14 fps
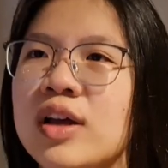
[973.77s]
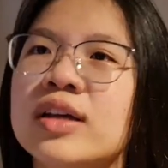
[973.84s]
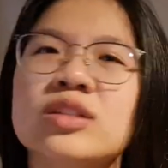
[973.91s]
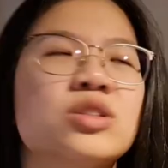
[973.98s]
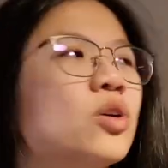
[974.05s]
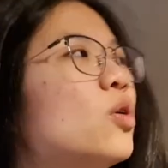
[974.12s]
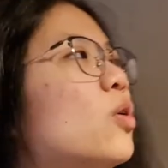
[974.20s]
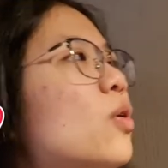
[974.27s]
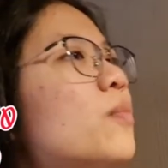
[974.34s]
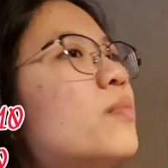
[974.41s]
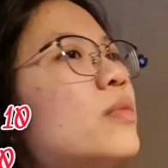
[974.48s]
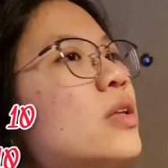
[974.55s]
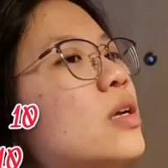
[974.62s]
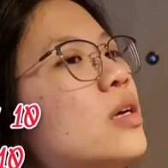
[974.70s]
So
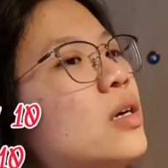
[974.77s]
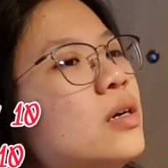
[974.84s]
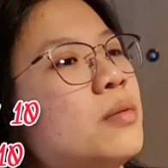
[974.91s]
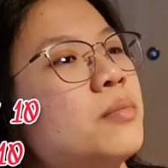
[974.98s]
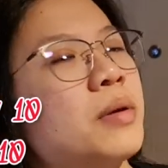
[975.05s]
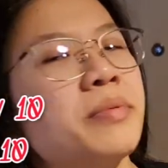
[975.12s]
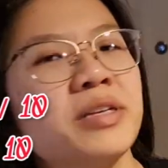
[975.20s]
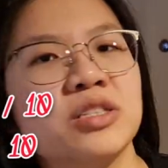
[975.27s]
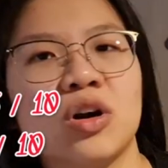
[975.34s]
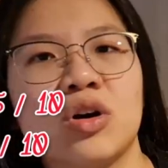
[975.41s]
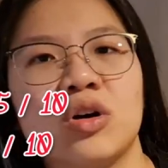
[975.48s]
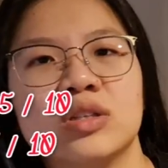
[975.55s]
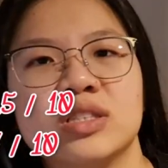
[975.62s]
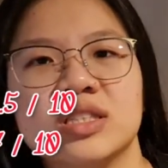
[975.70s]
maybe it's
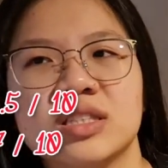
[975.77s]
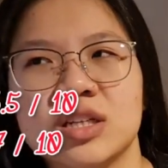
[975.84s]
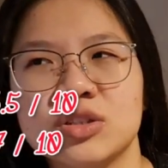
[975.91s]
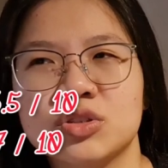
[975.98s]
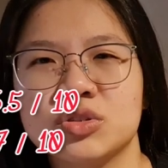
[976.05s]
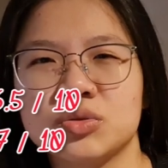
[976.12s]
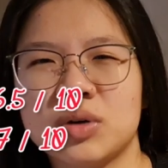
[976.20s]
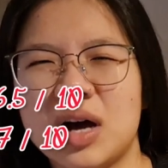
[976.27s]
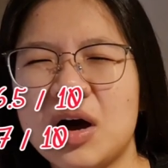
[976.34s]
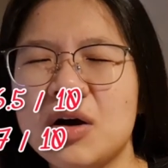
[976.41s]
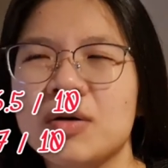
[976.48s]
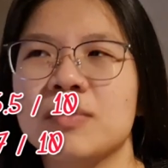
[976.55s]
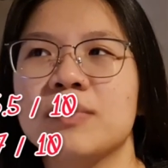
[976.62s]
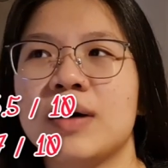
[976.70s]
not consistent
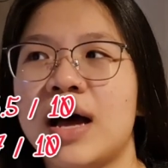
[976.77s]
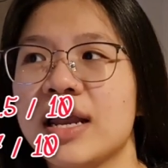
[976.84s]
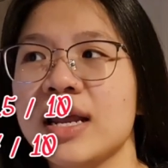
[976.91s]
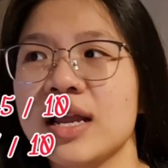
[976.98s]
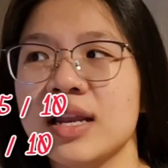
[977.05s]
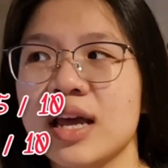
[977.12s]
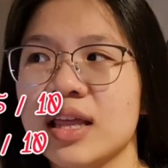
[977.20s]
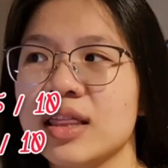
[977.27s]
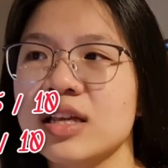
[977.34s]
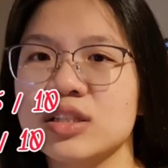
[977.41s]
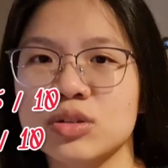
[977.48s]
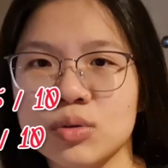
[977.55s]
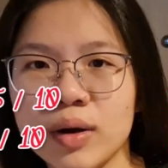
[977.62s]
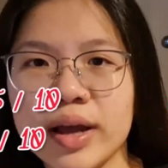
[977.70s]
throughout. But other than that, I think
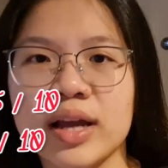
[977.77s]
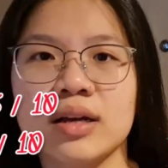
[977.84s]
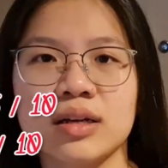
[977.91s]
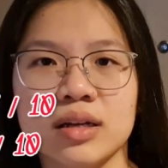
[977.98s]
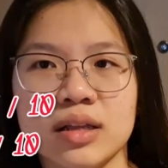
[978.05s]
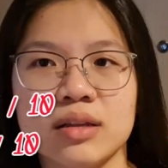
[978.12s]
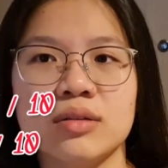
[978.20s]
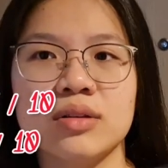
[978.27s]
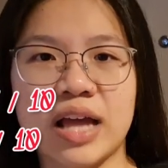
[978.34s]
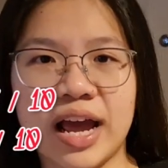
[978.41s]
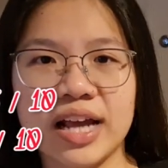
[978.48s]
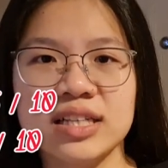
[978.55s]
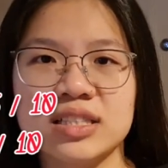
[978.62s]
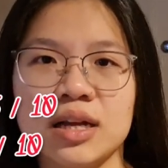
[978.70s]
it's quite
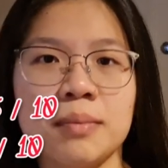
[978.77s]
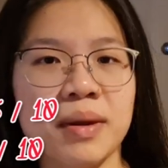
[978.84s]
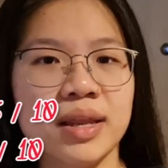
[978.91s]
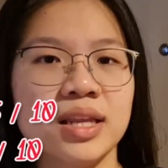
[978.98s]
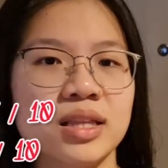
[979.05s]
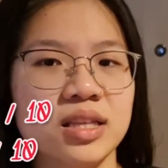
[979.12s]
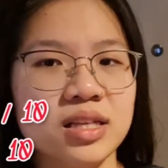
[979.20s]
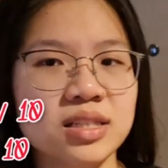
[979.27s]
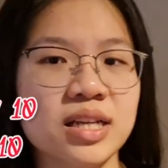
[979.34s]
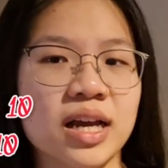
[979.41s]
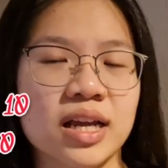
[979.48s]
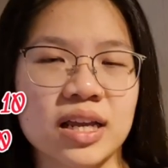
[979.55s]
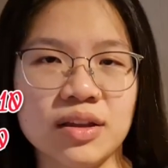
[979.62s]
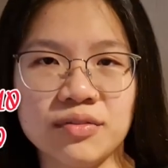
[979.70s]
nice. The amenities they
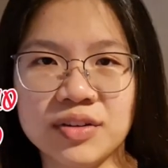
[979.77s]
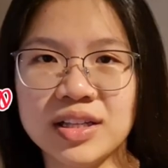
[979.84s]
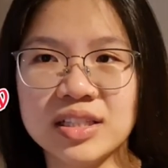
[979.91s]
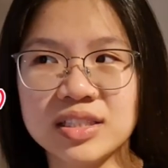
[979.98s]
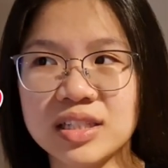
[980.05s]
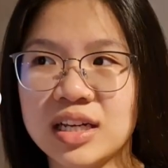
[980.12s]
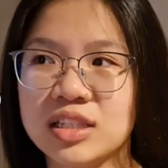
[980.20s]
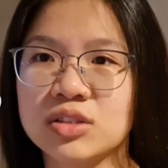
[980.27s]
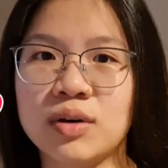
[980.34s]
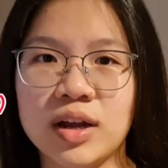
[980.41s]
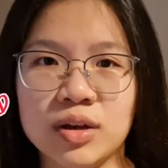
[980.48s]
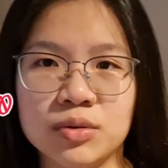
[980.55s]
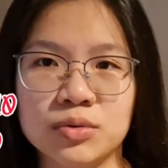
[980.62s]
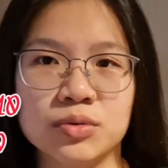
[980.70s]
are given inside is
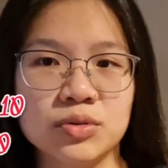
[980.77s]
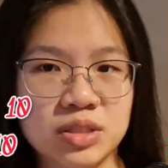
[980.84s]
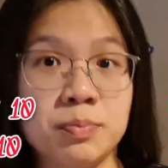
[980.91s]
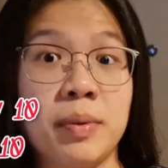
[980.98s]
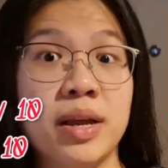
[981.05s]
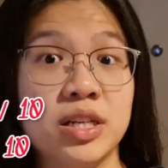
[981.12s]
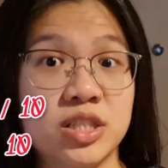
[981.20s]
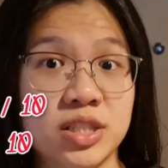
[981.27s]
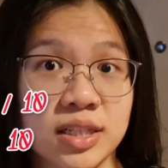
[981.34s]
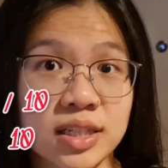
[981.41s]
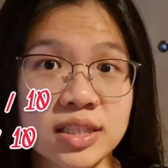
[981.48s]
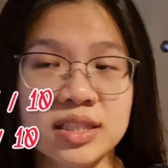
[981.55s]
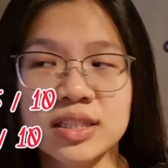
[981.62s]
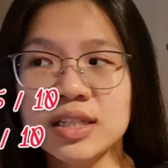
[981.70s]
quite good,
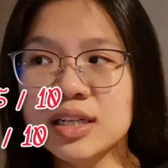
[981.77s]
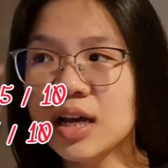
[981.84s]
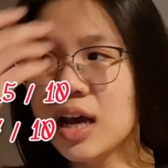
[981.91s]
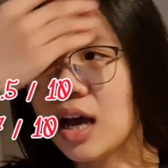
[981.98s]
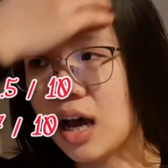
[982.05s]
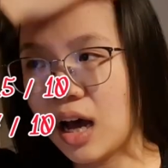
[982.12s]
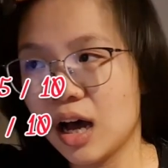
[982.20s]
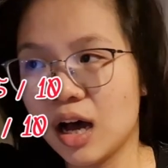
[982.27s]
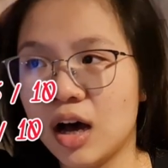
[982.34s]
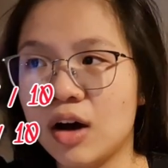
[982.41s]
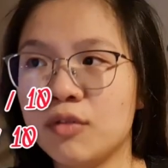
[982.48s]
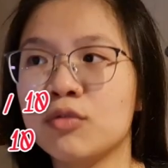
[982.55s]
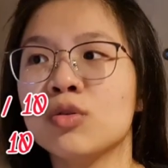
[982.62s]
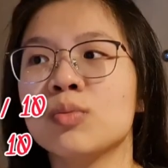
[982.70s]
spacious.
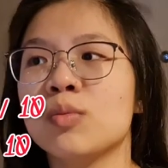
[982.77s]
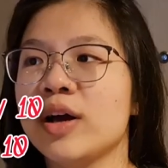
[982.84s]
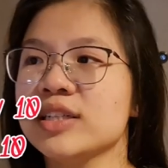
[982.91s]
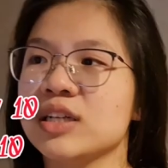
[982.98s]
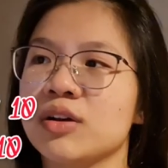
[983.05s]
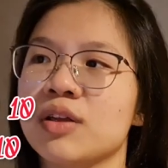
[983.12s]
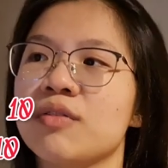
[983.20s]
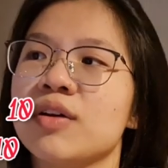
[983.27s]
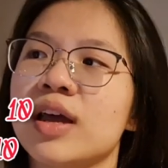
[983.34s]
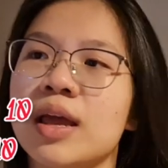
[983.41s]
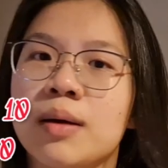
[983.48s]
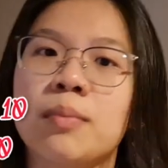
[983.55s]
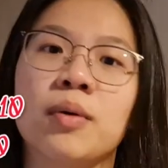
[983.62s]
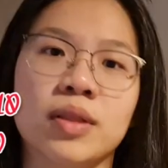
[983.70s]
Room wise, I'll give you an
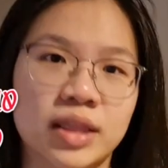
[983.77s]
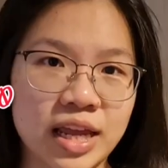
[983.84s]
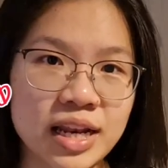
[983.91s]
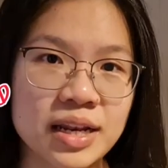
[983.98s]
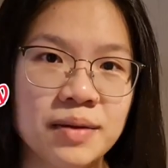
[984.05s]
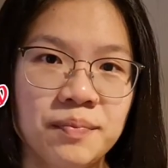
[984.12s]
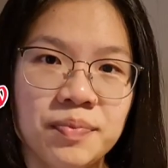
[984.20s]
8 upon 10.